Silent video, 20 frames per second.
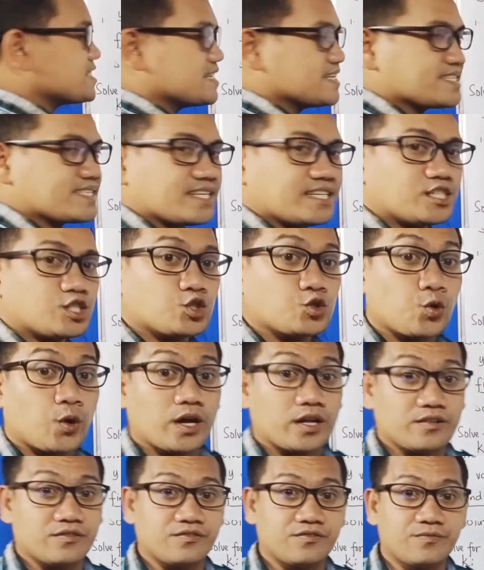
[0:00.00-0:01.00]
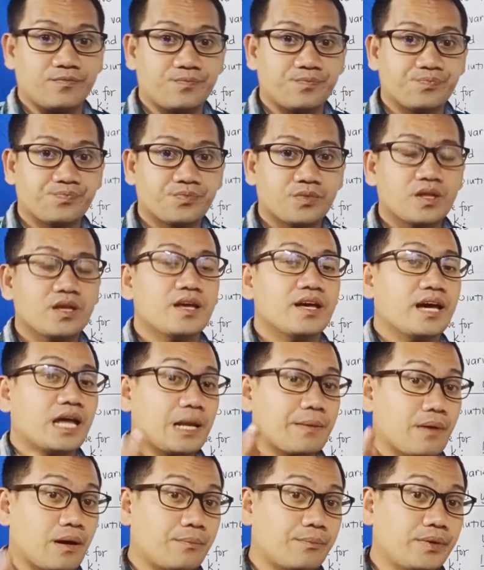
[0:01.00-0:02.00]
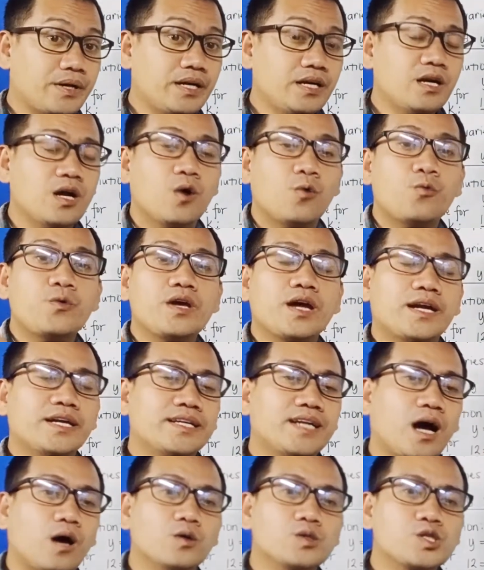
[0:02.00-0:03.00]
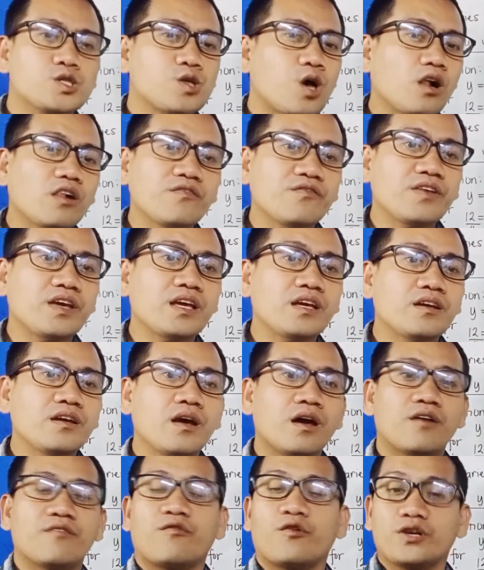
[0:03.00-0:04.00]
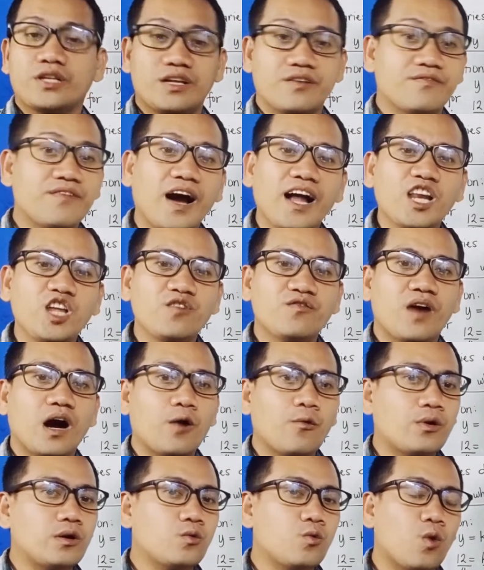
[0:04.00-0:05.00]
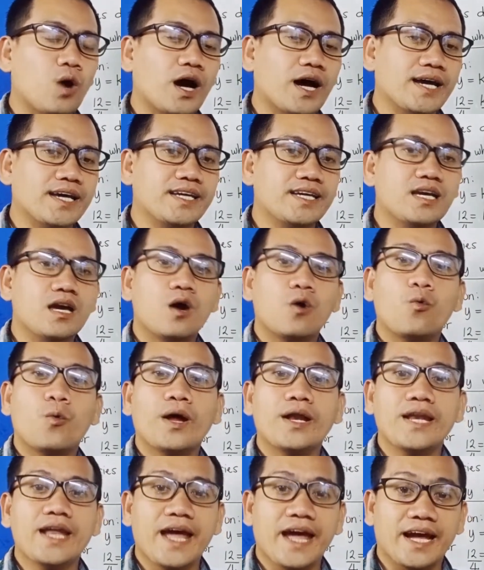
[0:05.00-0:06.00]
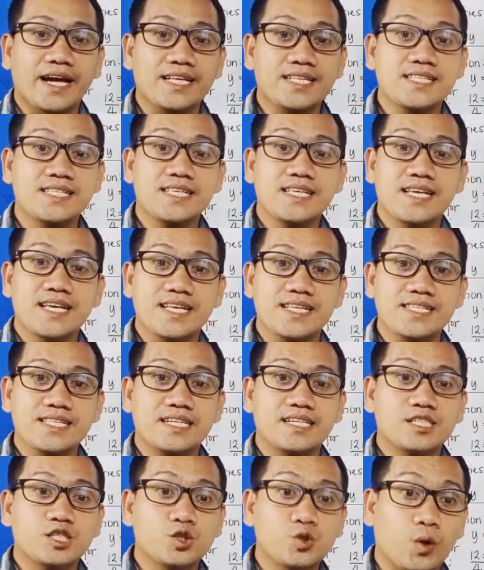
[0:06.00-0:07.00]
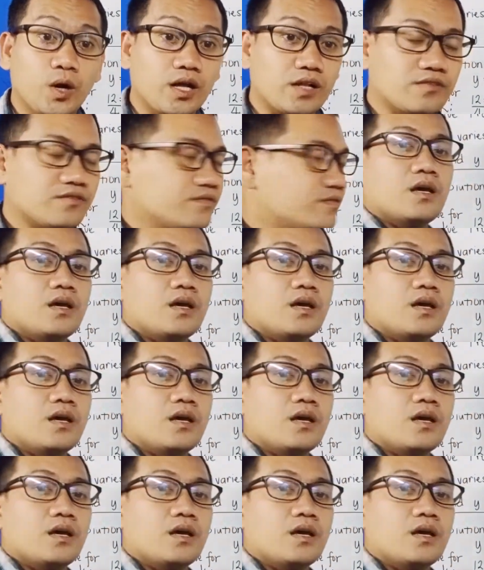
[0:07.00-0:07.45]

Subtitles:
is 12. Remember, we are now solving for the value of our y when x is 12.